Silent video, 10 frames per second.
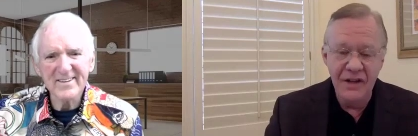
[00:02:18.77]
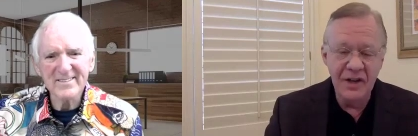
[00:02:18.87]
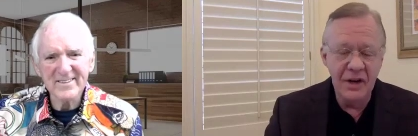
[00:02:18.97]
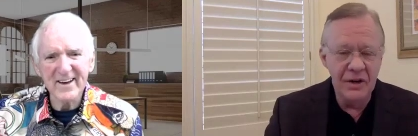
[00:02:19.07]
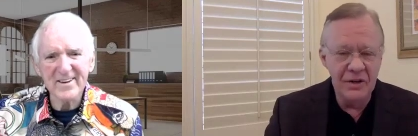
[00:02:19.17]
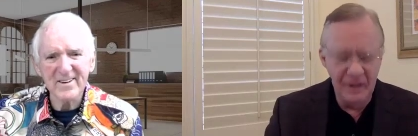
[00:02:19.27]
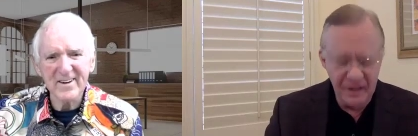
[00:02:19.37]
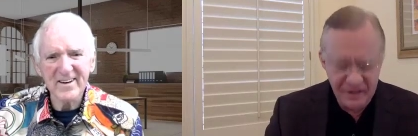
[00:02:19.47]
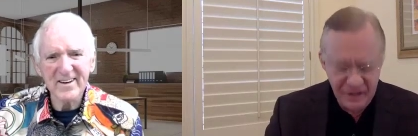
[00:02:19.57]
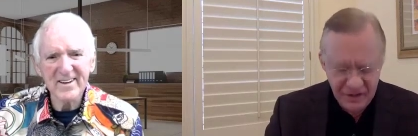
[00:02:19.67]

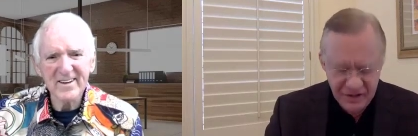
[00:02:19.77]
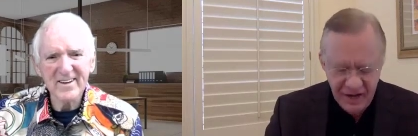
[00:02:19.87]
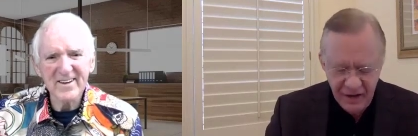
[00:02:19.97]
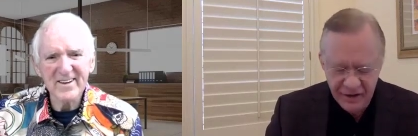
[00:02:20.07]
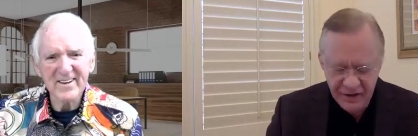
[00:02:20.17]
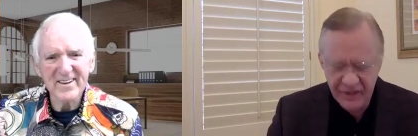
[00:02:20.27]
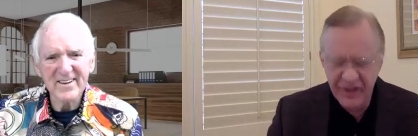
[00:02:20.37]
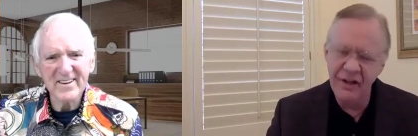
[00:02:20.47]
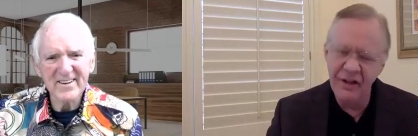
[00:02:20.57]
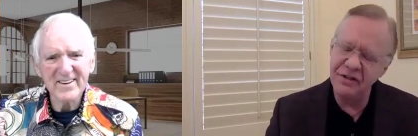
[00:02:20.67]
Speaker 1: So just tell
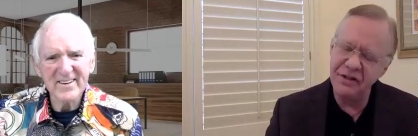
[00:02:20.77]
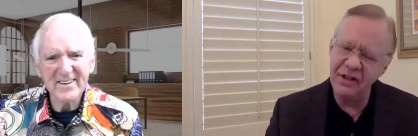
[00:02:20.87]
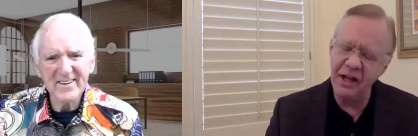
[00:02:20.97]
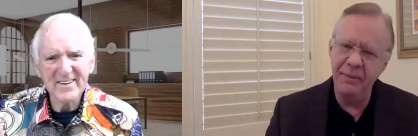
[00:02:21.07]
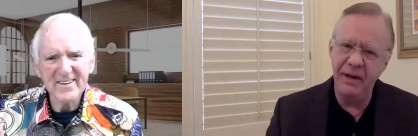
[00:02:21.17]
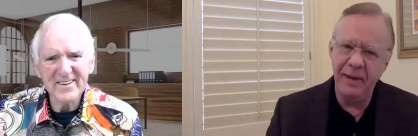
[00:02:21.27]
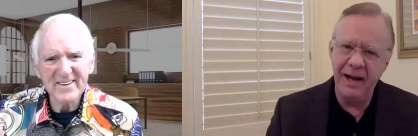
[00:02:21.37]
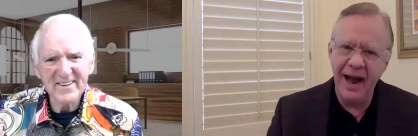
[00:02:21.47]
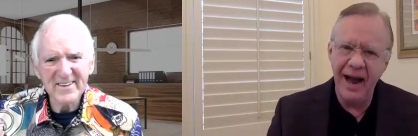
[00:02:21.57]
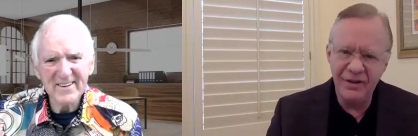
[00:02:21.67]
us a little bit
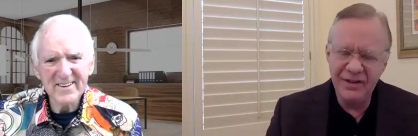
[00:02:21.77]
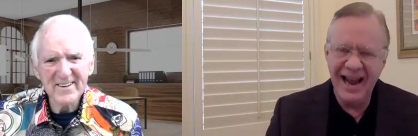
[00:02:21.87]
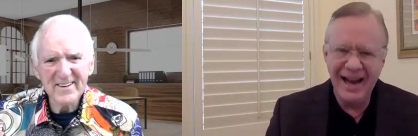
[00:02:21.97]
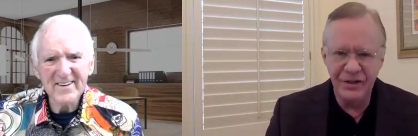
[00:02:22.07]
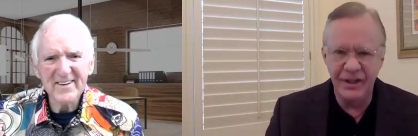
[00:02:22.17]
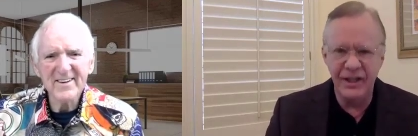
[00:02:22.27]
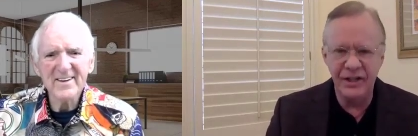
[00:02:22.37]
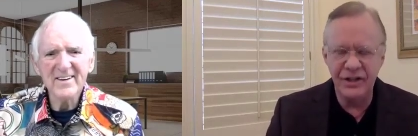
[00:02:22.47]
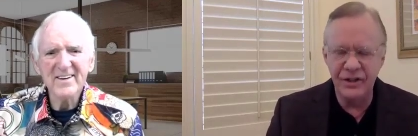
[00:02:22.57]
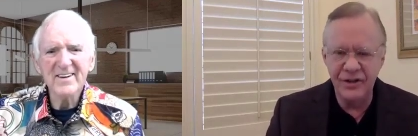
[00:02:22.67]
about how tax lien
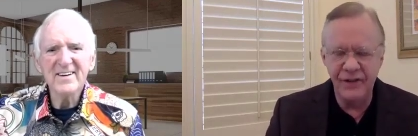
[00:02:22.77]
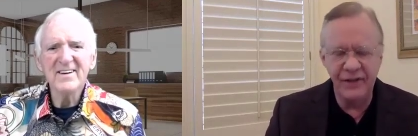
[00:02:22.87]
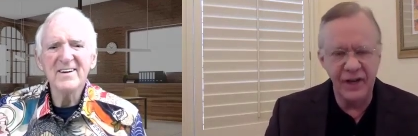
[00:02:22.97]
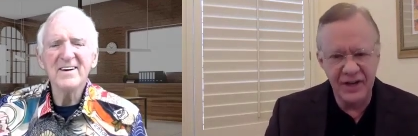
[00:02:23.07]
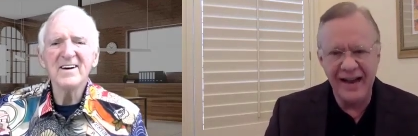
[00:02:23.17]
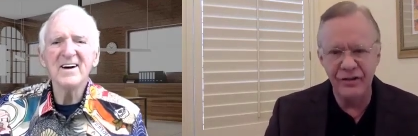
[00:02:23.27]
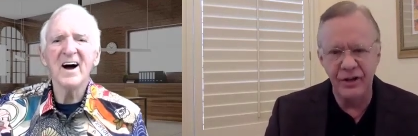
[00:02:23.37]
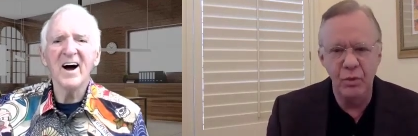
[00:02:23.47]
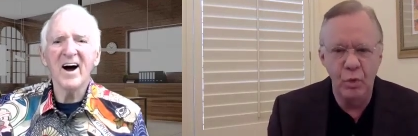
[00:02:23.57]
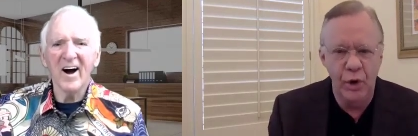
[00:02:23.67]
certificates
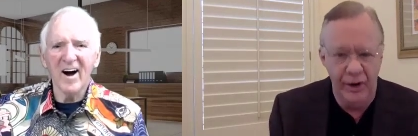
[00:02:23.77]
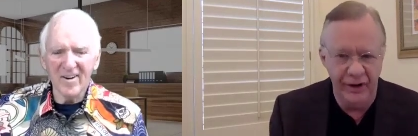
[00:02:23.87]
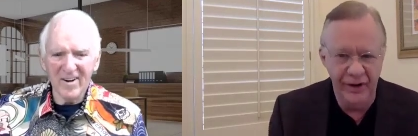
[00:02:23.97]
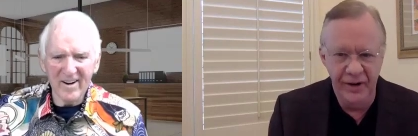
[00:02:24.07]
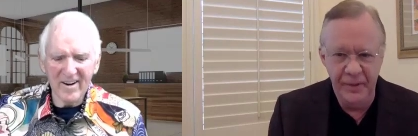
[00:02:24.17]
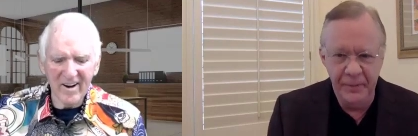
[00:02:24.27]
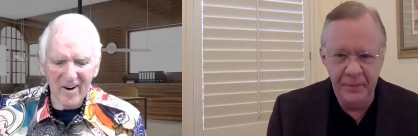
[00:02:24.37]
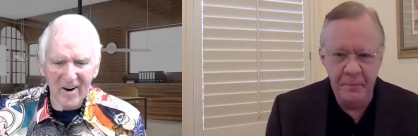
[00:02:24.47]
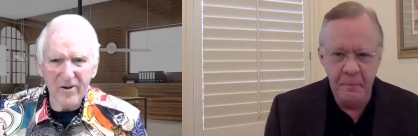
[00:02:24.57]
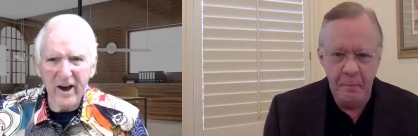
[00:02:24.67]
actually work.
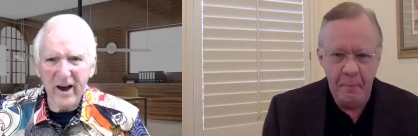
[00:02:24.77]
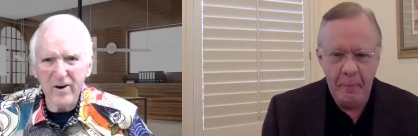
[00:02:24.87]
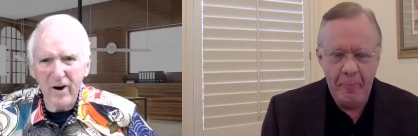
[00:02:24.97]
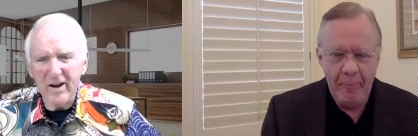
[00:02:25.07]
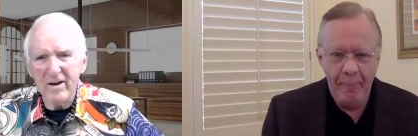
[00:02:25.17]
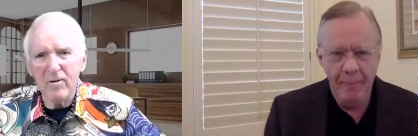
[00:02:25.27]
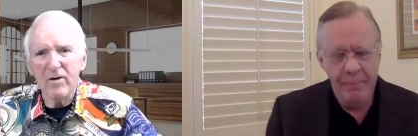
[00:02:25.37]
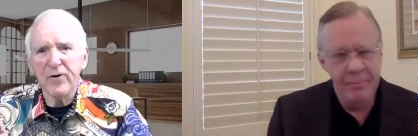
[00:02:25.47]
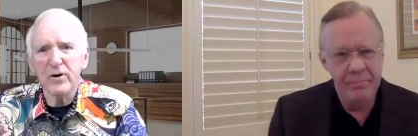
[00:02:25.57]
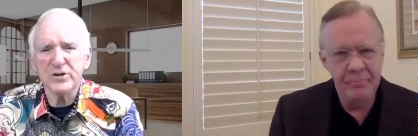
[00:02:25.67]
Speaker 2: Okay, great.
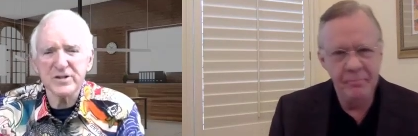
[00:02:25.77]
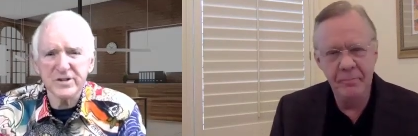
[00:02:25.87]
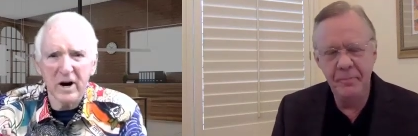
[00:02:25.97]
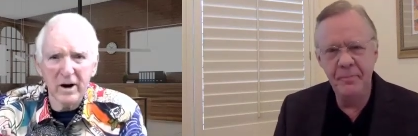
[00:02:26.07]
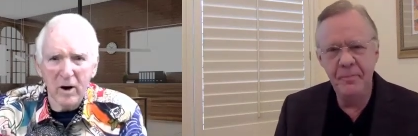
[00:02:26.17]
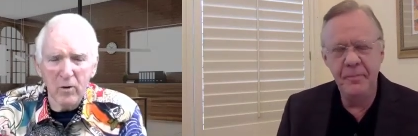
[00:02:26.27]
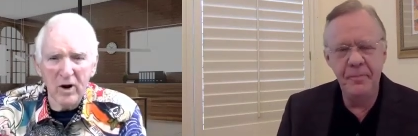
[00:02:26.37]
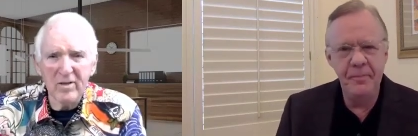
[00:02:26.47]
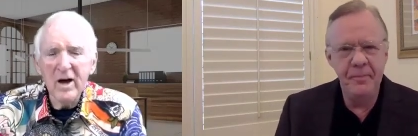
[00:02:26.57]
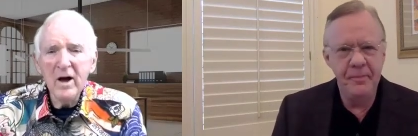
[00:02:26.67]
Well, folks, to start out
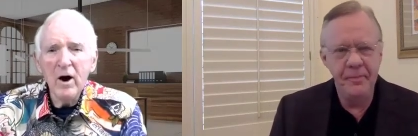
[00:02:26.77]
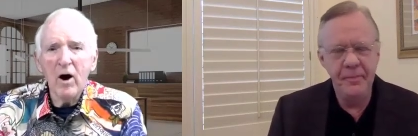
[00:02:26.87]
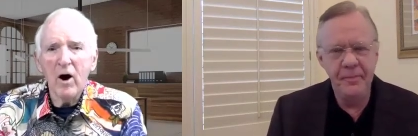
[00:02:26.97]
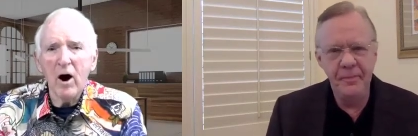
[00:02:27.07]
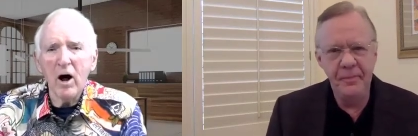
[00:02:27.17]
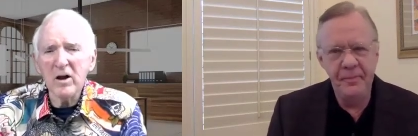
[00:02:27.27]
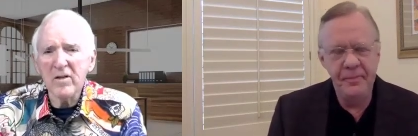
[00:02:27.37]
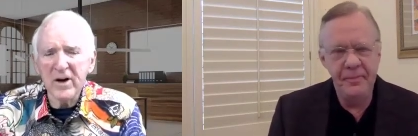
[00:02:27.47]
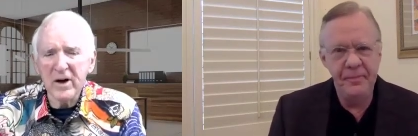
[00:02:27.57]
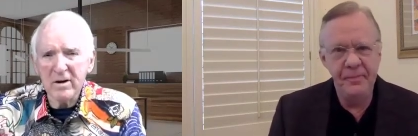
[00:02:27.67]
with, all
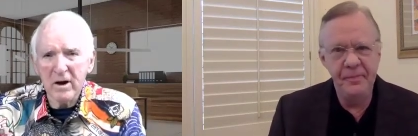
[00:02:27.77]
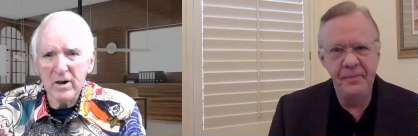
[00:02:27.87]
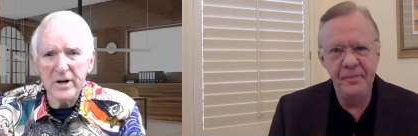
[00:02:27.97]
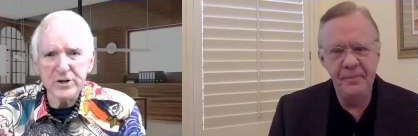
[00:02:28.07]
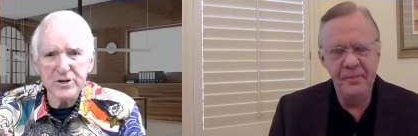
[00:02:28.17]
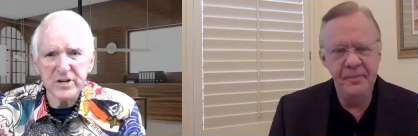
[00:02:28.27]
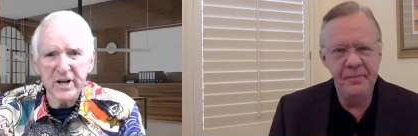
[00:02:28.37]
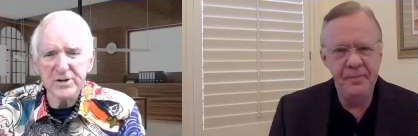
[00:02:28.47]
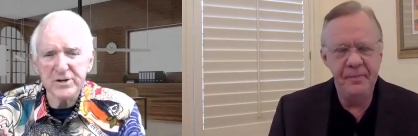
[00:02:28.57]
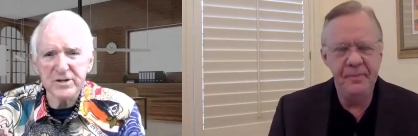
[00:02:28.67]
of the
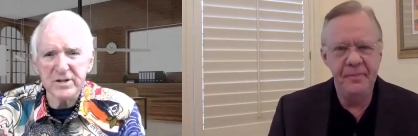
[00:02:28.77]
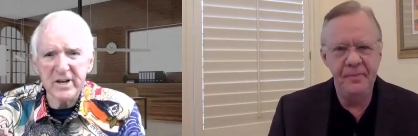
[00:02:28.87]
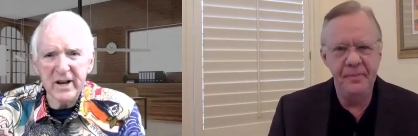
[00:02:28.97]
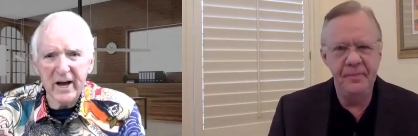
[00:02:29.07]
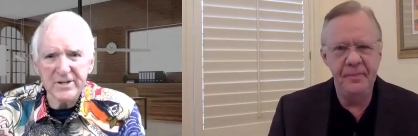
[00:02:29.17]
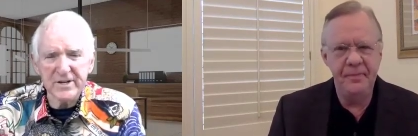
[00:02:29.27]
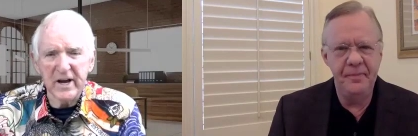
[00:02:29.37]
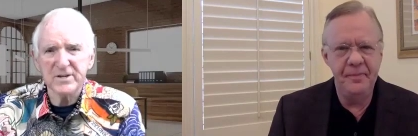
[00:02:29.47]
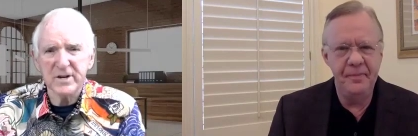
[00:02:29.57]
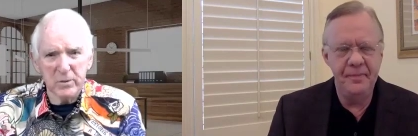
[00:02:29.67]
legislatures in the United
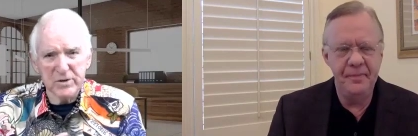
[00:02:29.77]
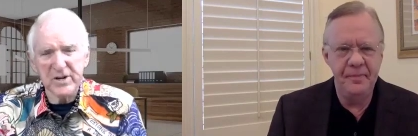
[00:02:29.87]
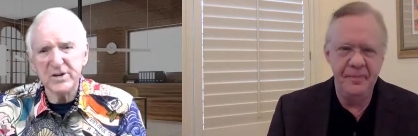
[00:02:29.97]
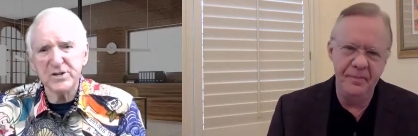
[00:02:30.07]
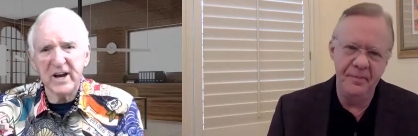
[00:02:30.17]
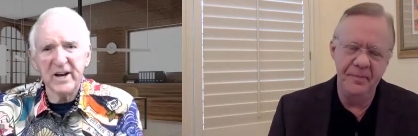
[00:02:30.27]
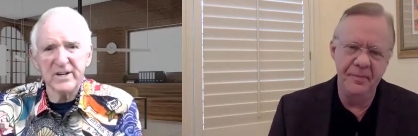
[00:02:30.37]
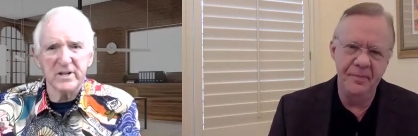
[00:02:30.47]
States, in other words, each state